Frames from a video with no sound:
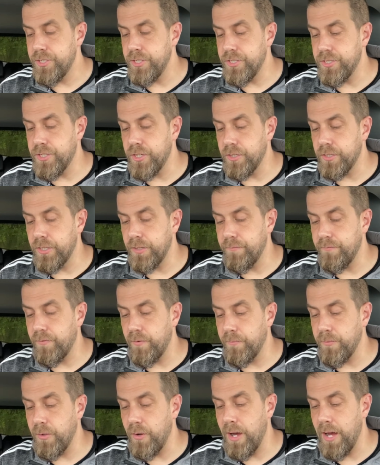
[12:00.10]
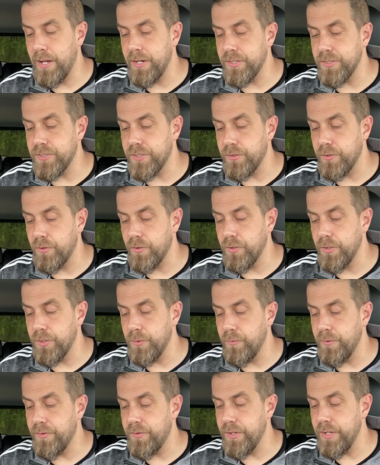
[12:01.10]
took them from Johannes and hurried
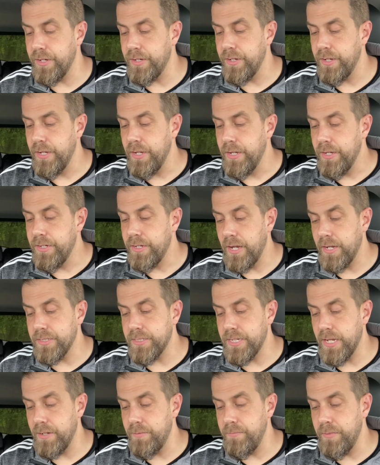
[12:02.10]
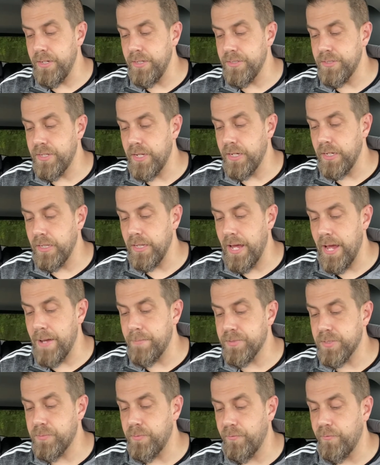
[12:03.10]
within. Not 10 minutes had
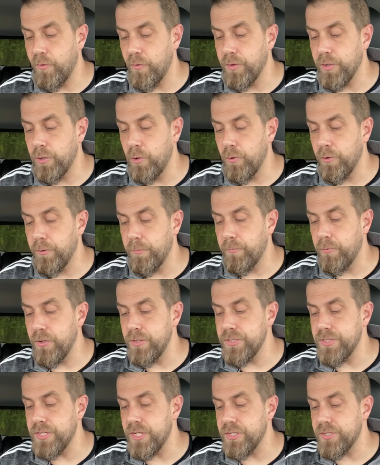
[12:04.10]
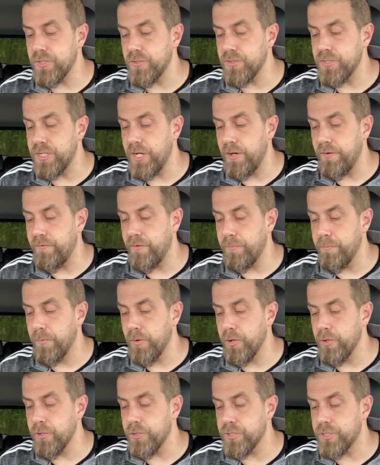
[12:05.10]
elapsed before the Golden Princess herself
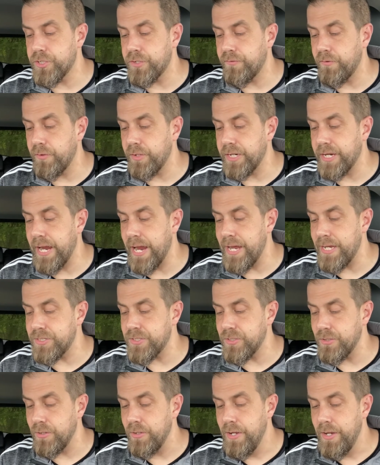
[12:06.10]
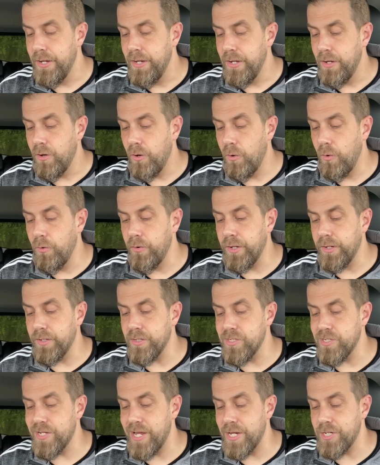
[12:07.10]
emerged from the castle, holding the
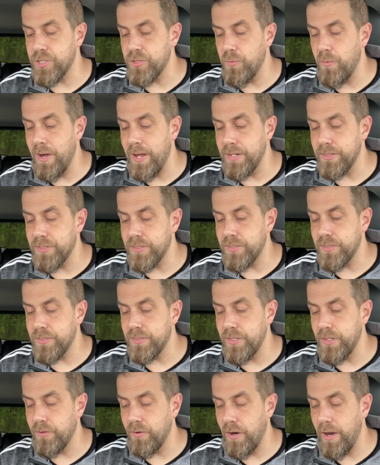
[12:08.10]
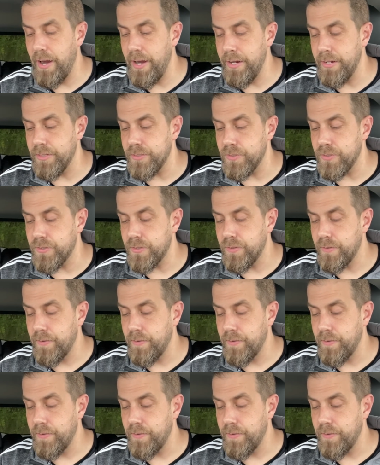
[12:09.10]
statuettes in her hands.